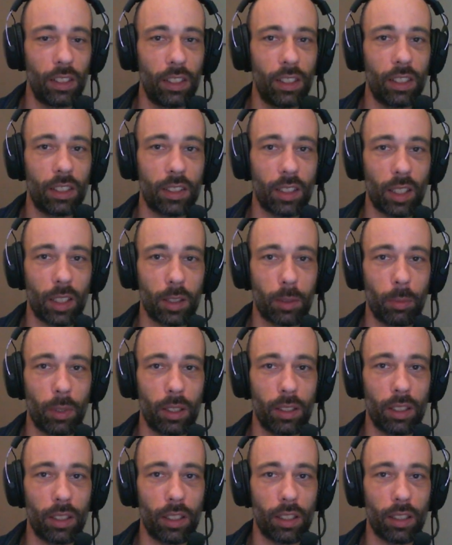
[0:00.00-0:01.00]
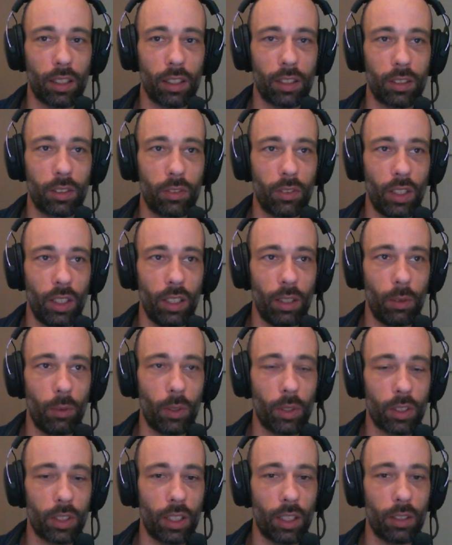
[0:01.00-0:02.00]
It's xmind.net. It really
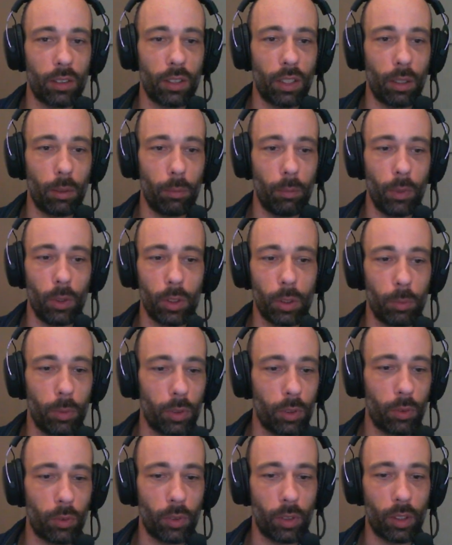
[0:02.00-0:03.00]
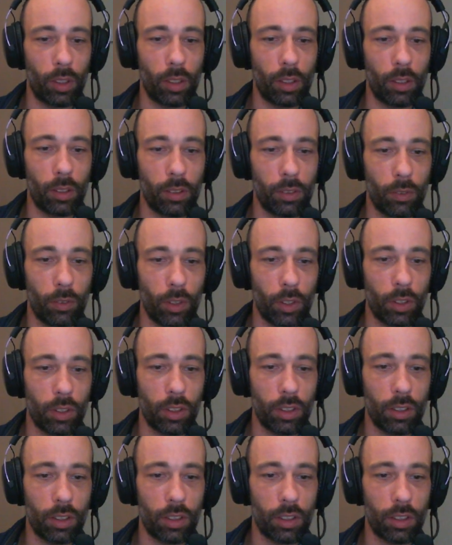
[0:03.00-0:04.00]
works out. There are multiple
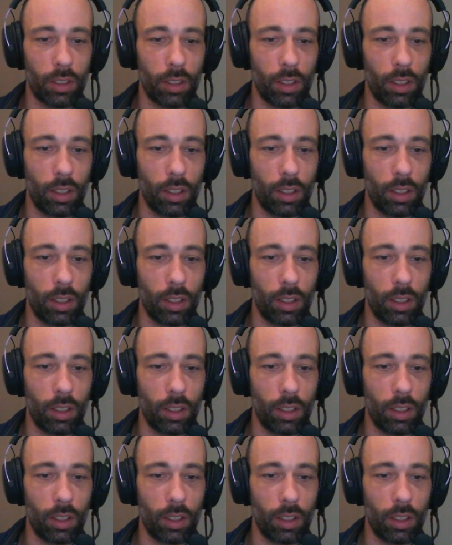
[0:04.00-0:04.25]
versions,